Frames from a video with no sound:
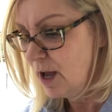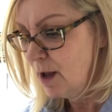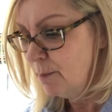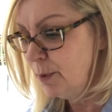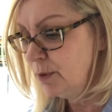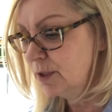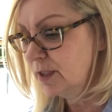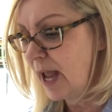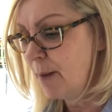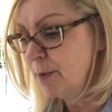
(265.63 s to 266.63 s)
Boots
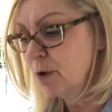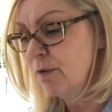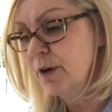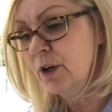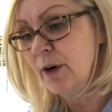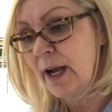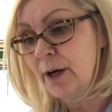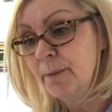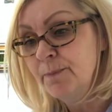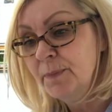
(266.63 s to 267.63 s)
scampered over to
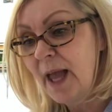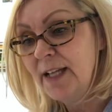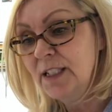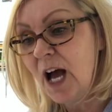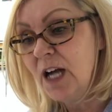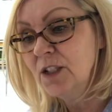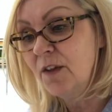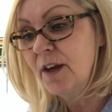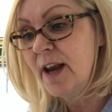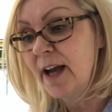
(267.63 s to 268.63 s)
Gregor and tugged on
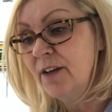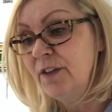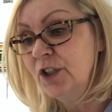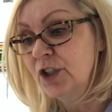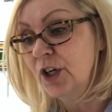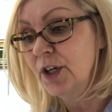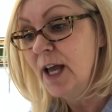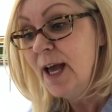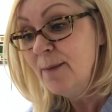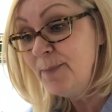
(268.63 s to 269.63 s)
the neck of his shirt.
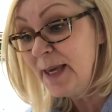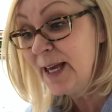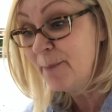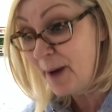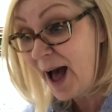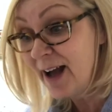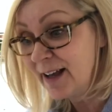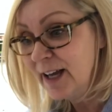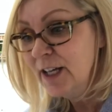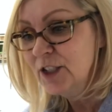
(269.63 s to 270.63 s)
"Big bug!"
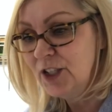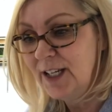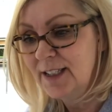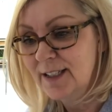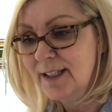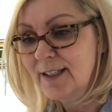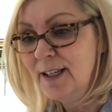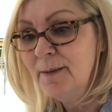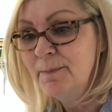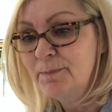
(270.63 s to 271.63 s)
she insisted.